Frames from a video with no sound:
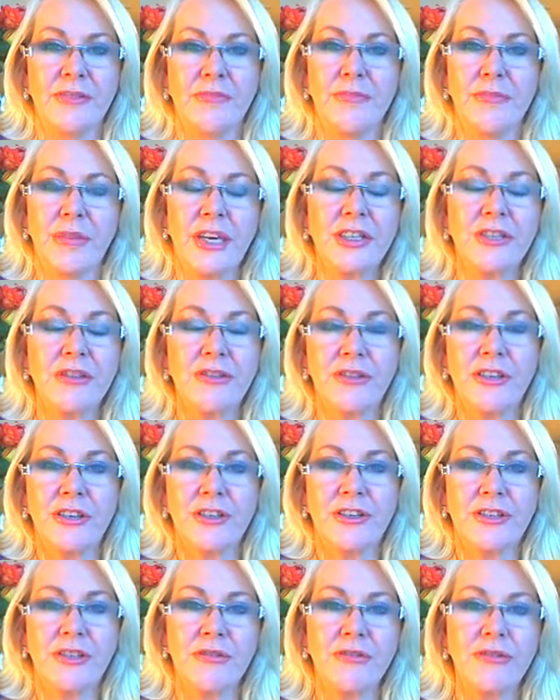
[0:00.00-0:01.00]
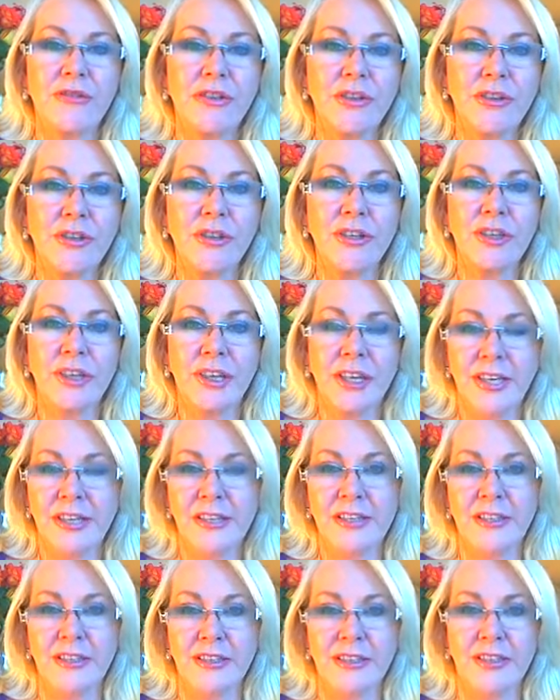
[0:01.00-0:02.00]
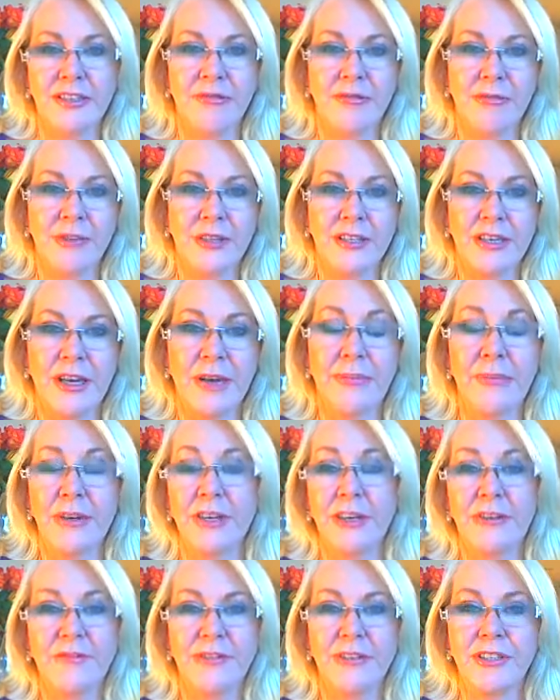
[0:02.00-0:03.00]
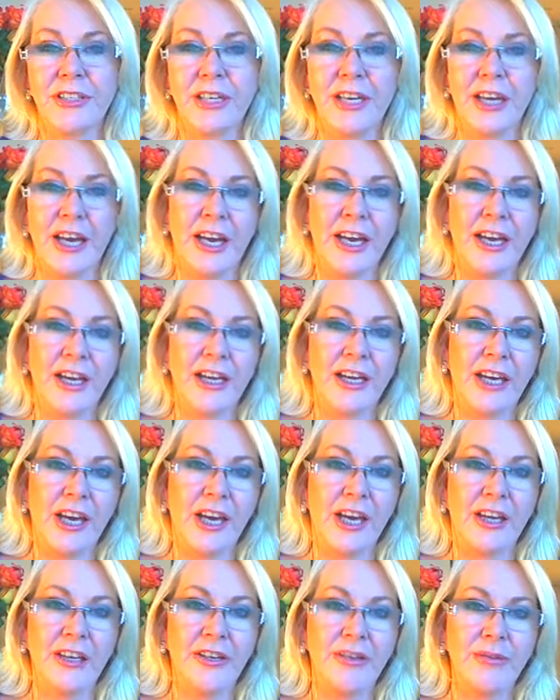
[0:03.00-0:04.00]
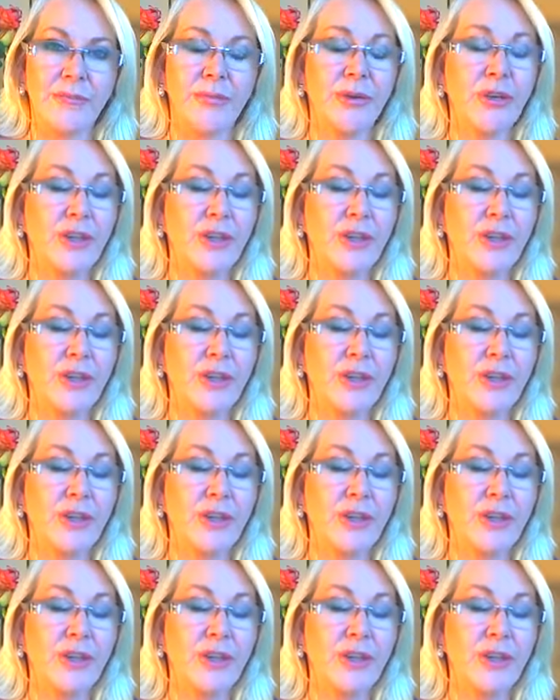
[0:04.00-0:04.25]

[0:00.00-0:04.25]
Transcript: make sure that you learn the lessons of what's happening for today and